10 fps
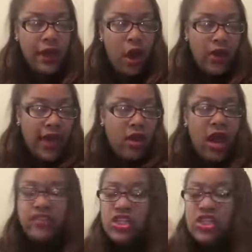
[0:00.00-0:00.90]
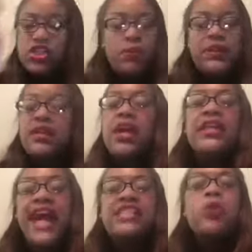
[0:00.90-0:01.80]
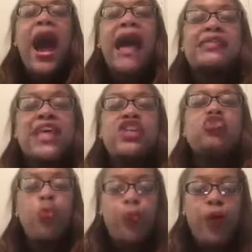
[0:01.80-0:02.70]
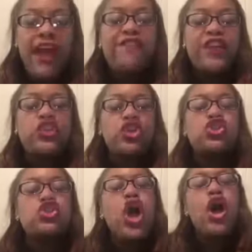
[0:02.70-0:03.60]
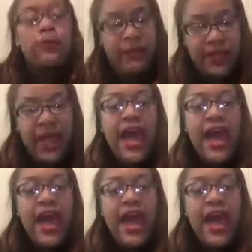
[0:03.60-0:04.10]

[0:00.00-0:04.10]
Okay, God, this is you, but that's why I say to pray for discernment